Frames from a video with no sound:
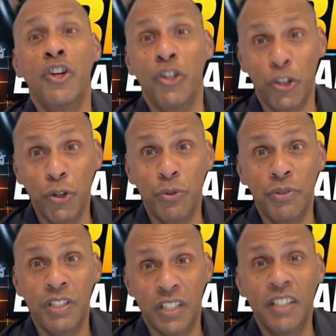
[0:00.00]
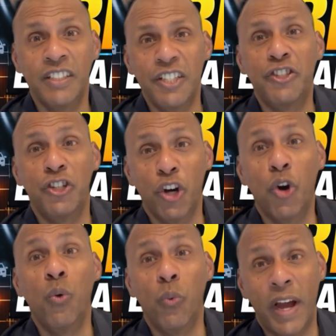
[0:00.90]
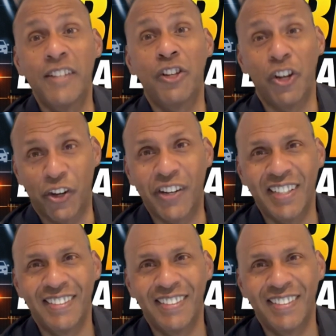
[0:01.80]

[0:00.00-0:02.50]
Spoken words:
You still need to know where to look.